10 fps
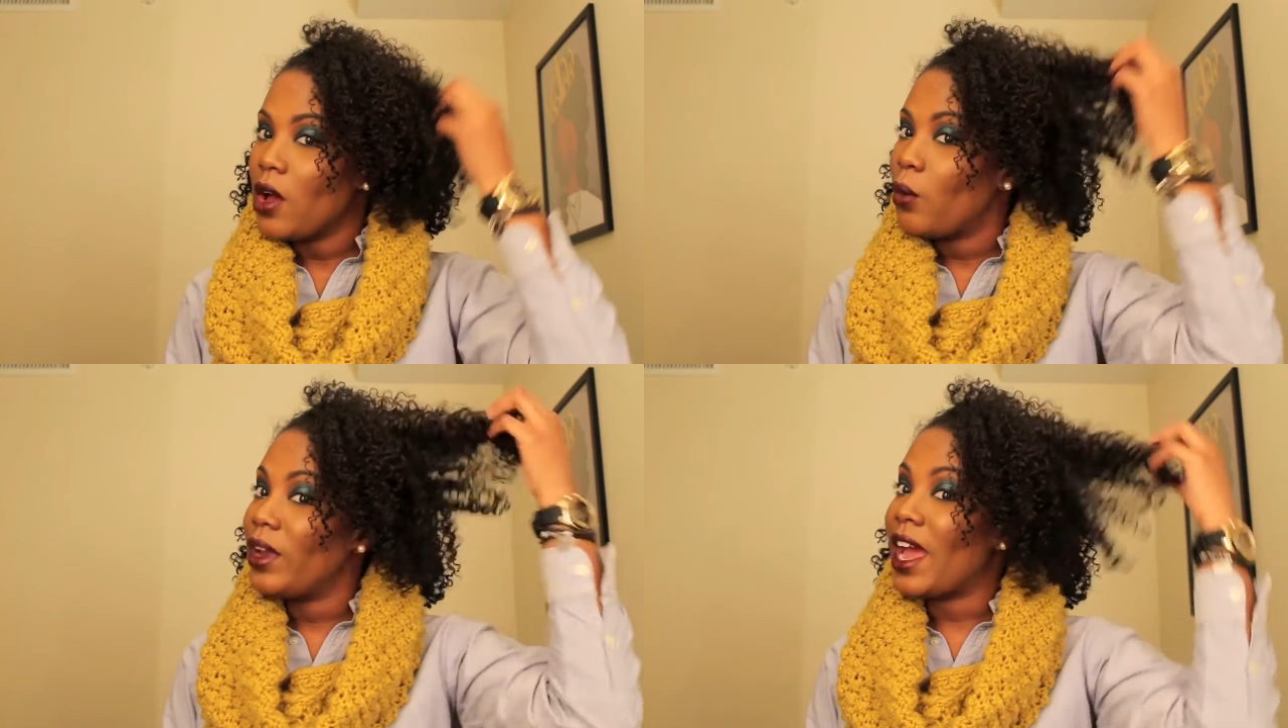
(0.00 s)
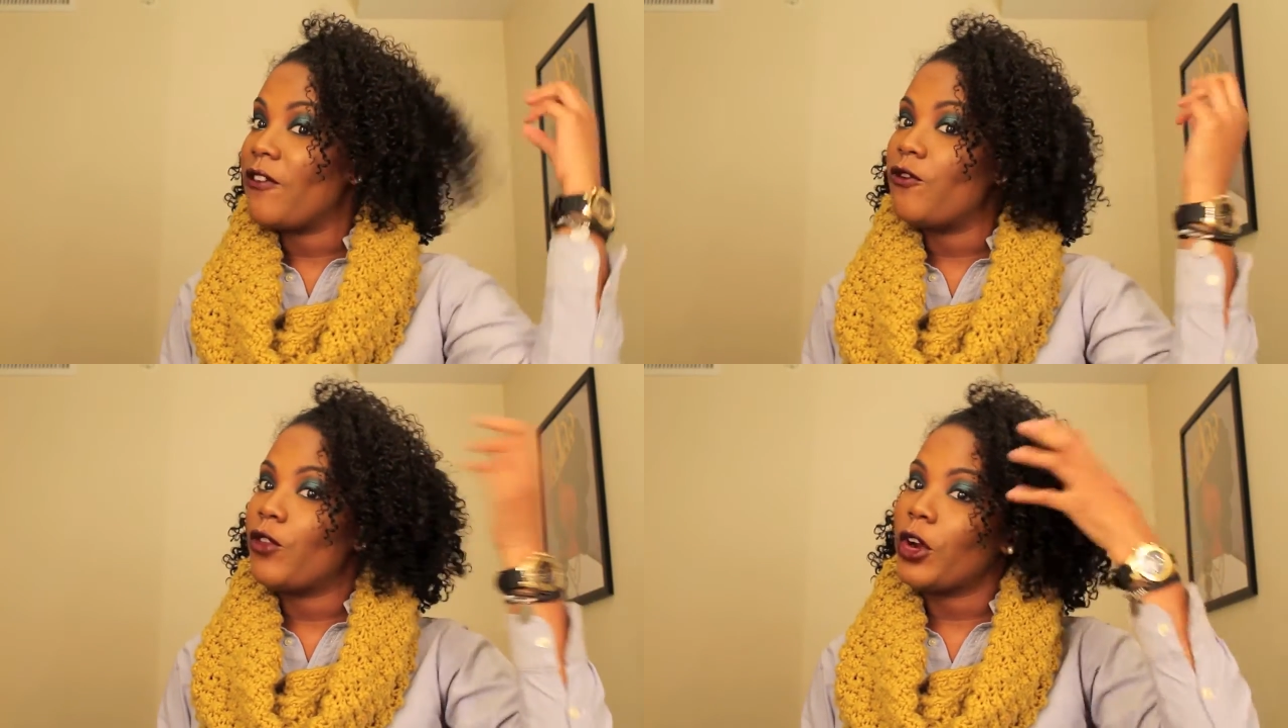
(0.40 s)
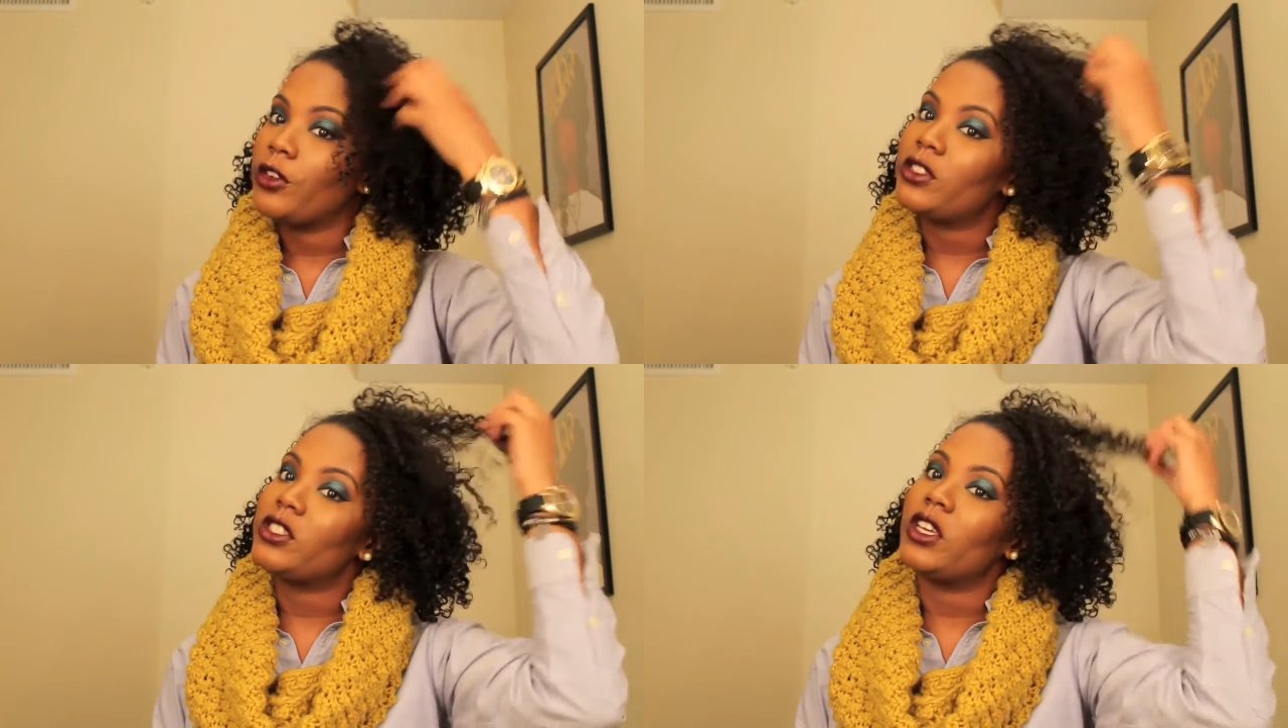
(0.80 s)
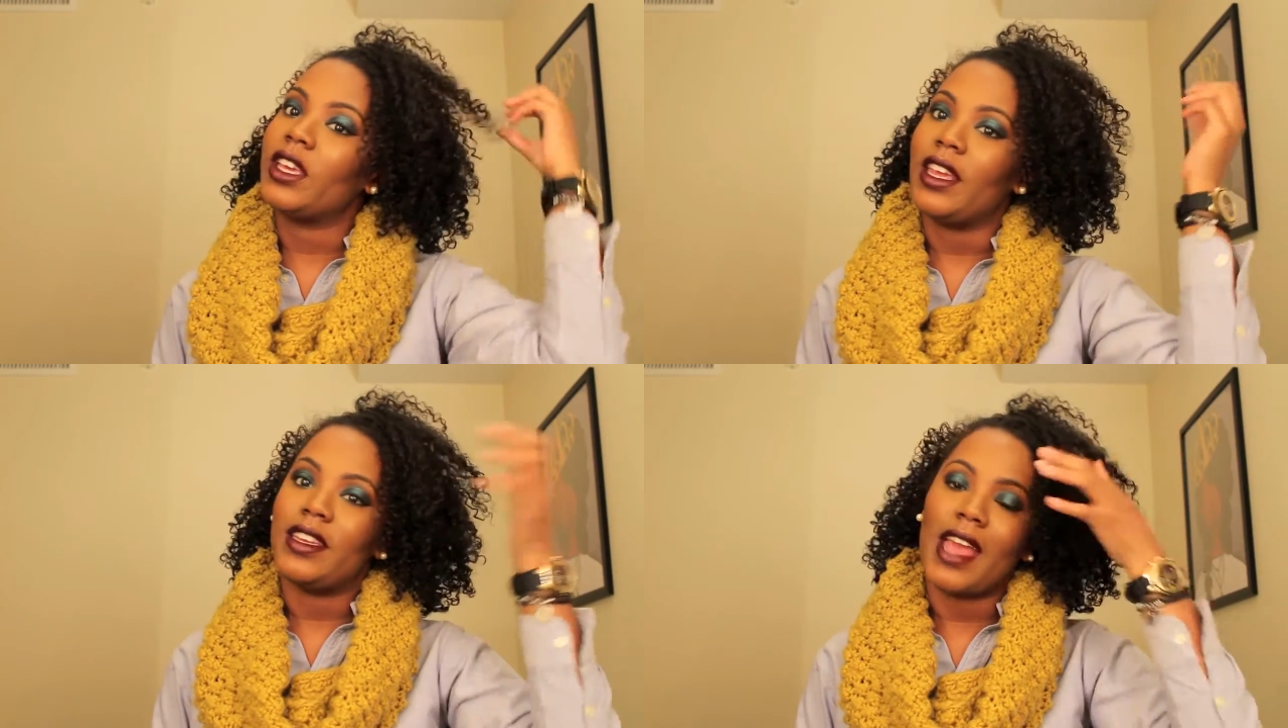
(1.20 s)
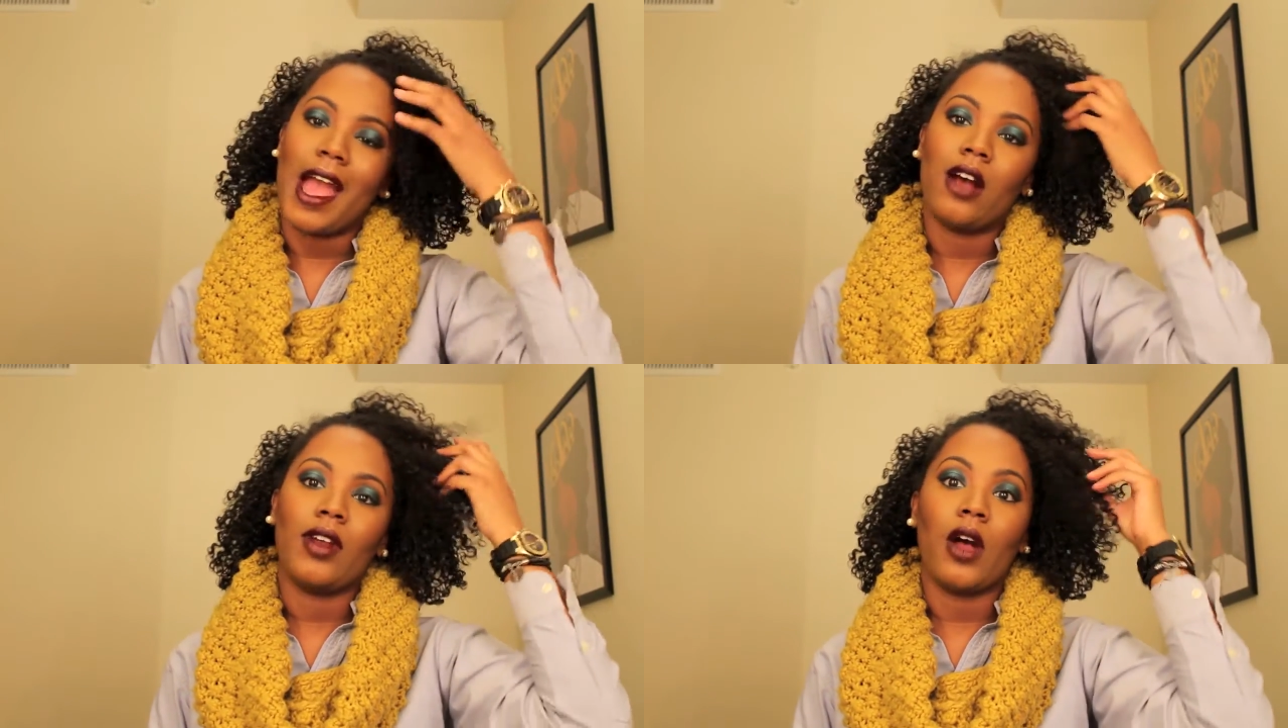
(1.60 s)
When I first took it
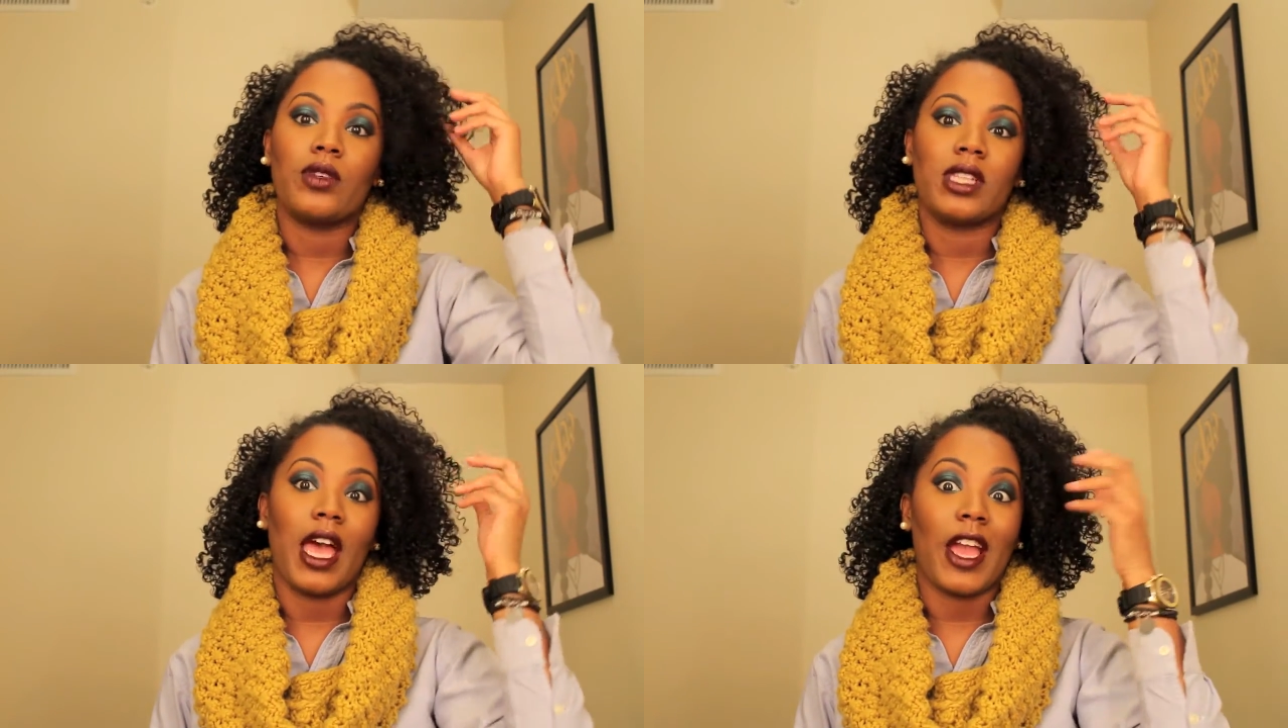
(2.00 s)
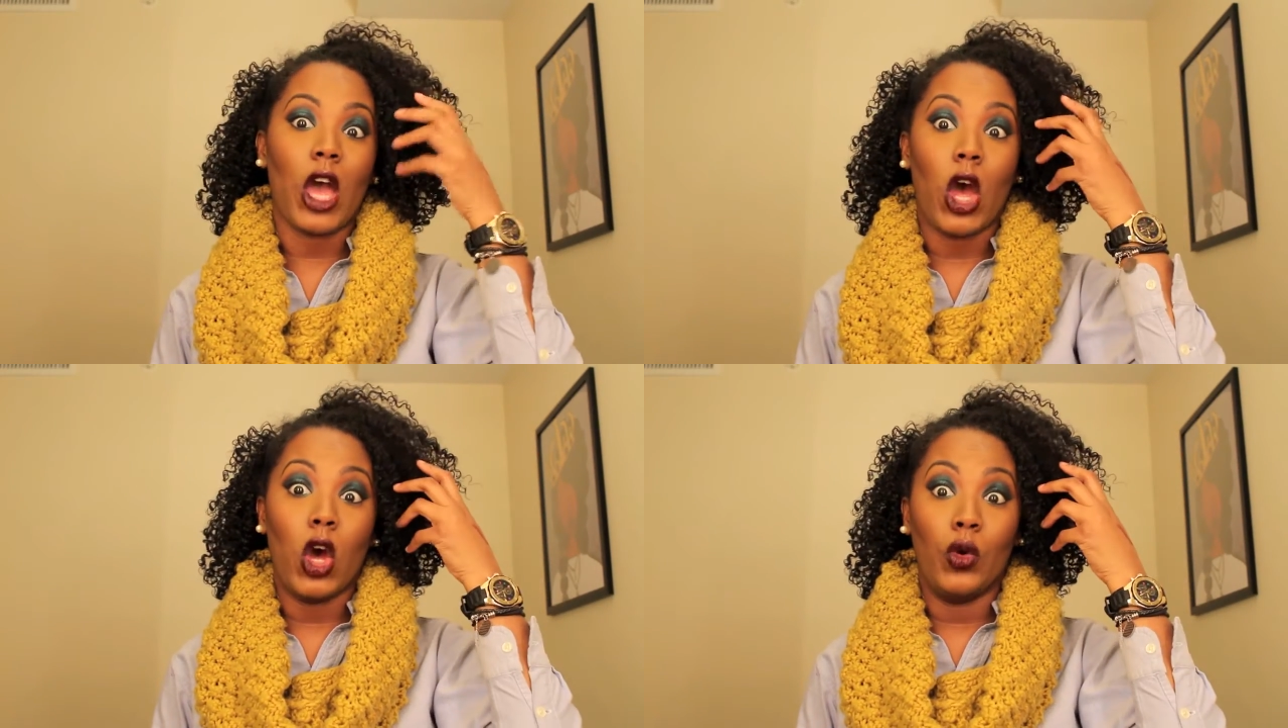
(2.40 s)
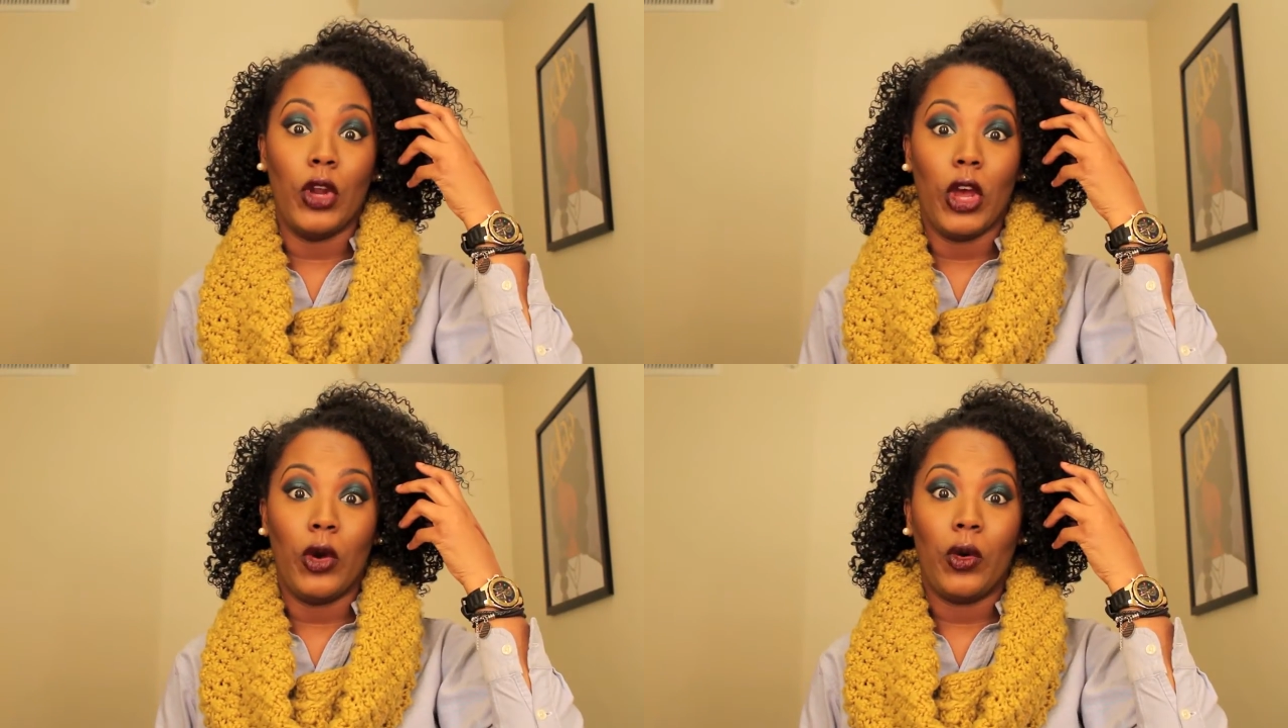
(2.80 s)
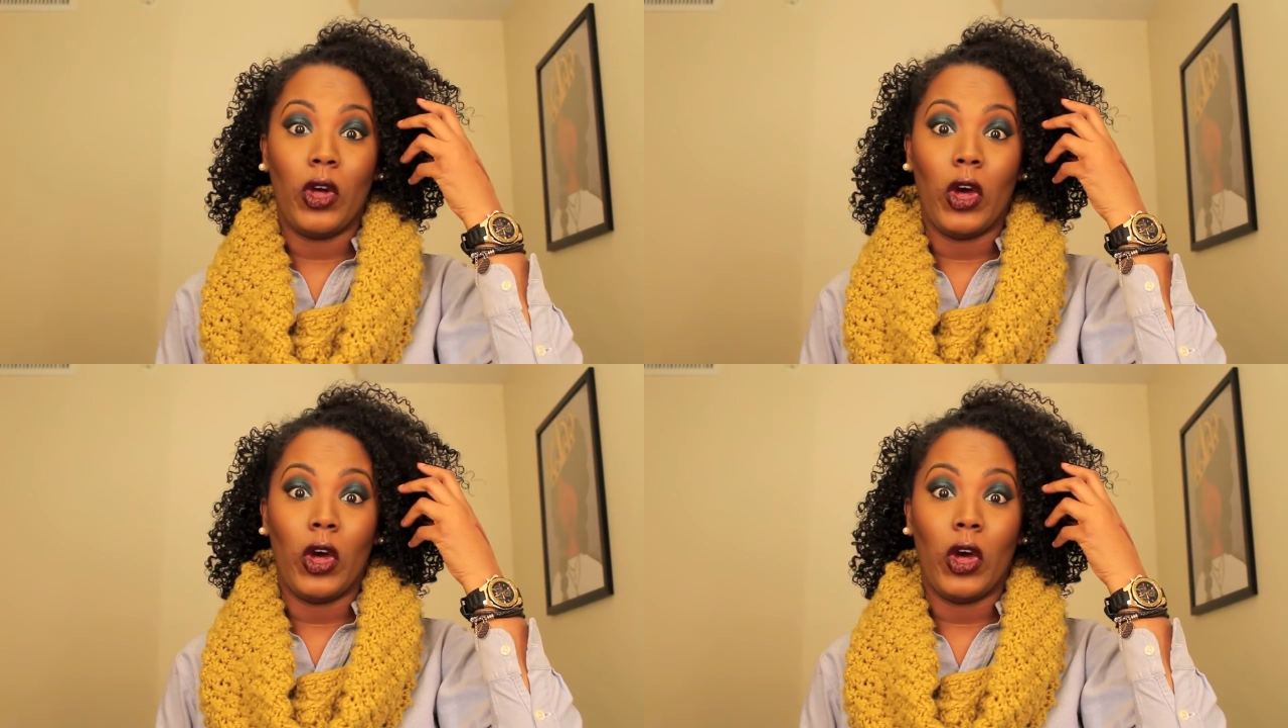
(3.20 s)
down, I was like, oh no,